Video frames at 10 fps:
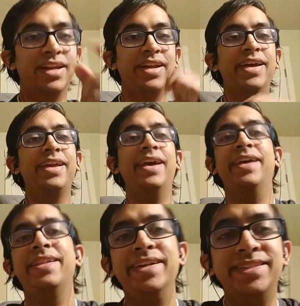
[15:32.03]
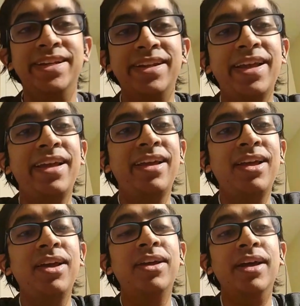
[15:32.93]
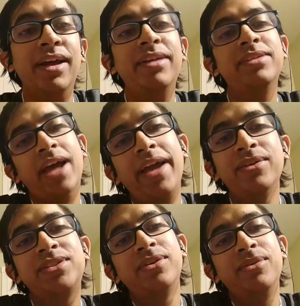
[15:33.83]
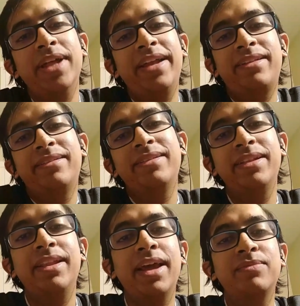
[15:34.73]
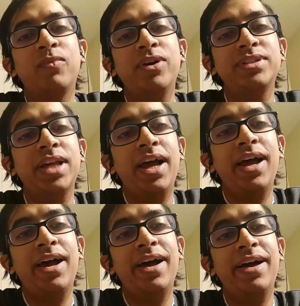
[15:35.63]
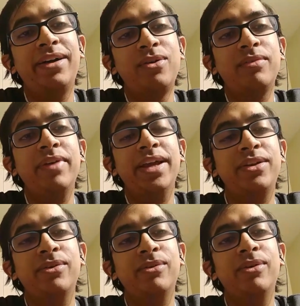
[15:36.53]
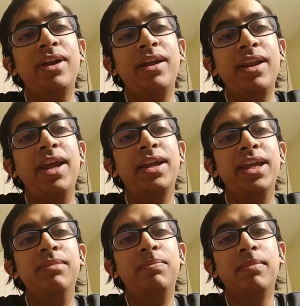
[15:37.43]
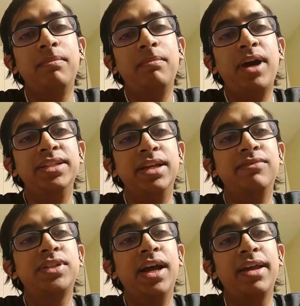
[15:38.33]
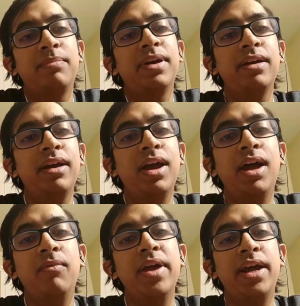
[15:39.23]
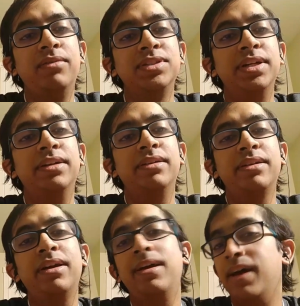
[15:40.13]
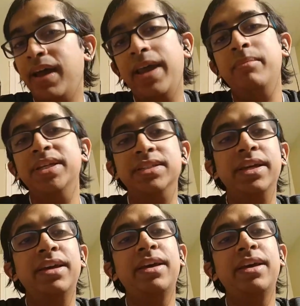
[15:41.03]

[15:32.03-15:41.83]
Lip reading: Yeah, that's it. I used to do that. That was a good way to like keep myself sharp when I was in MEC.